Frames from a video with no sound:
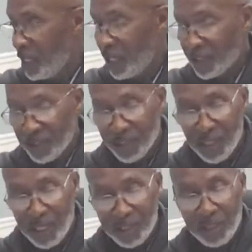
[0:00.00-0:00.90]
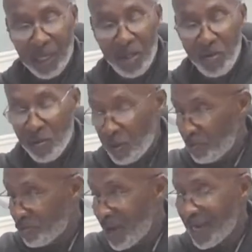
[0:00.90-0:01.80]
exercises that you can
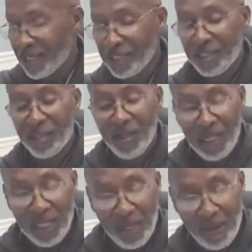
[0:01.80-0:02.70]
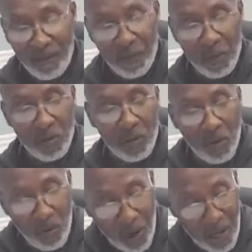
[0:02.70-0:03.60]
practice. If you don't
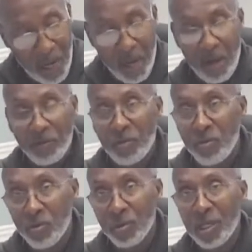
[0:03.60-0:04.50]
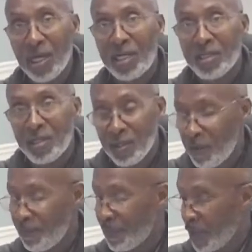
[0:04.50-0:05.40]
know how to utilize
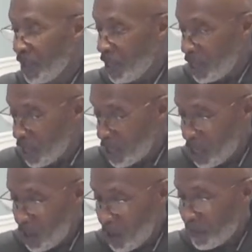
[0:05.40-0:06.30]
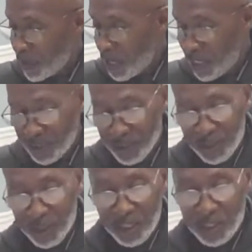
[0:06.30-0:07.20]
them, I
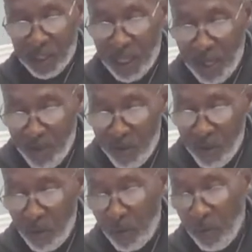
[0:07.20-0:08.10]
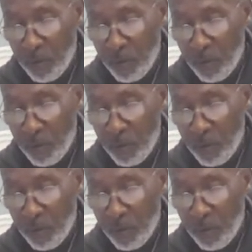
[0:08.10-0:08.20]
suggest that you